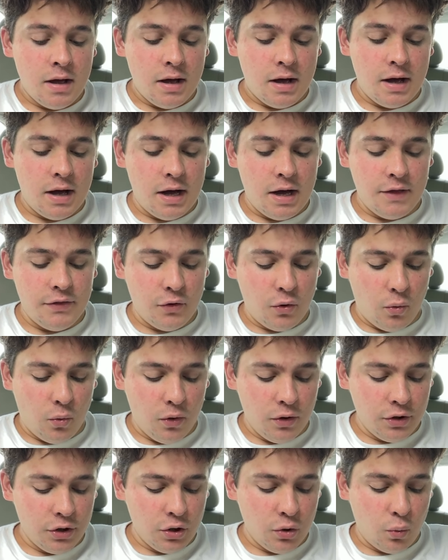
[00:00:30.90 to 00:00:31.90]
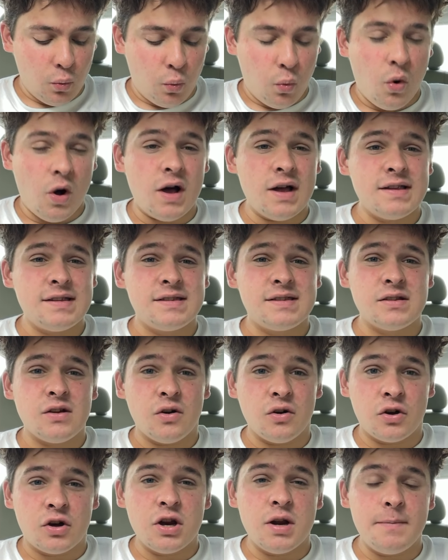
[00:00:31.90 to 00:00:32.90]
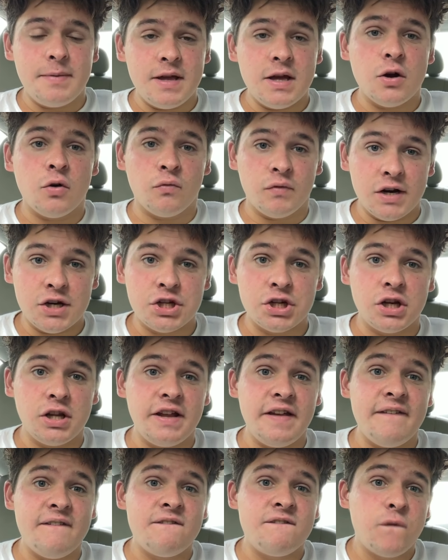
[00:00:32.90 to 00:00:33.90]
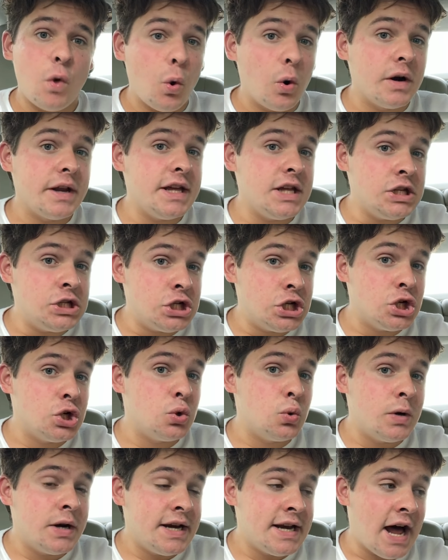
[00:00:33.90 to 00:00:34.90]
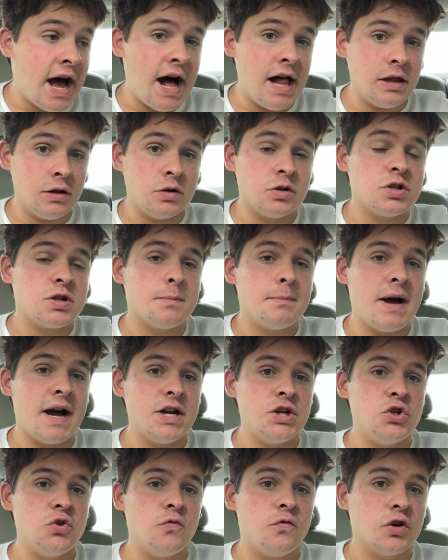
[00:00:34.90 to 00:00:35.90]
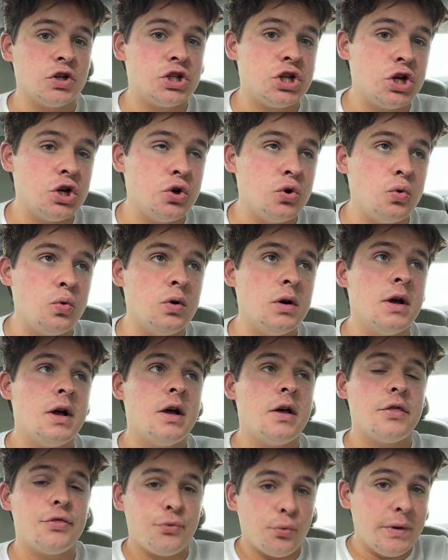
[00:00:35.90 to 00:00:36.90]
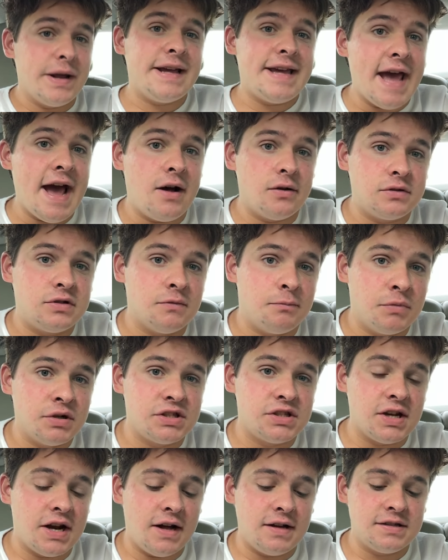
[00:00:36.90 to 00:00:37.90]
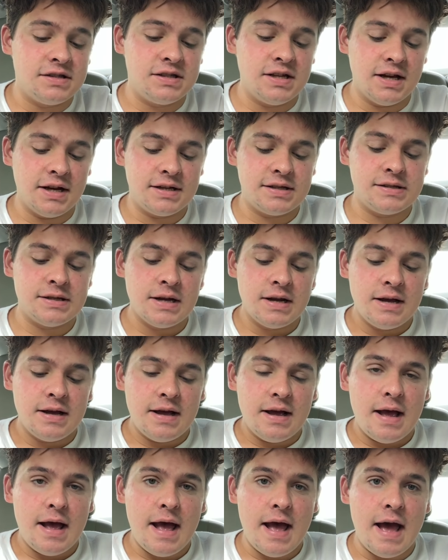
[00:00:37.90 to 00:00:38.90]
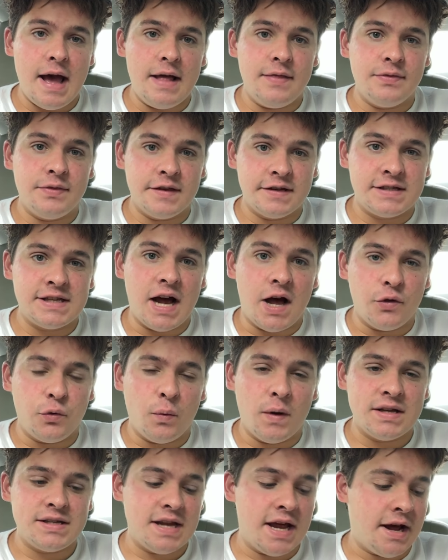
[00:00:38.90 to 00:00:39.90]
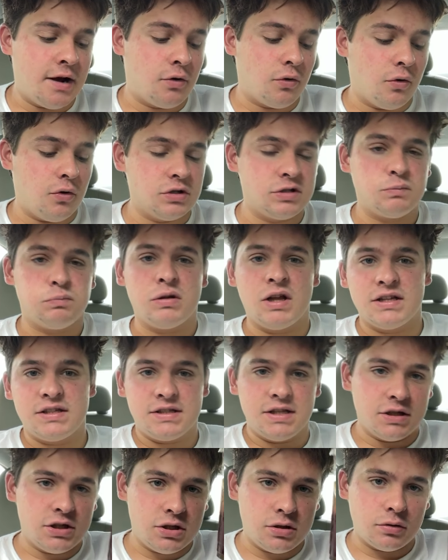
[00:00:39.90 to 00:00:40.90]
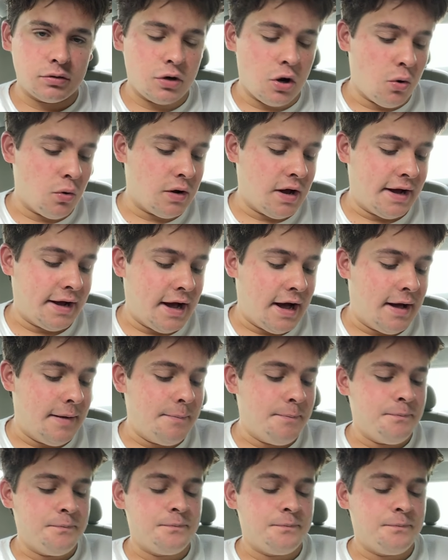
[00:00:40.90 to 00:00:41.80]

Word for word: uh, the order was going to be originally $42, mind you, for two, three counts of mozzarella sticks and the Southwest egg rolls, plus this Coke I got.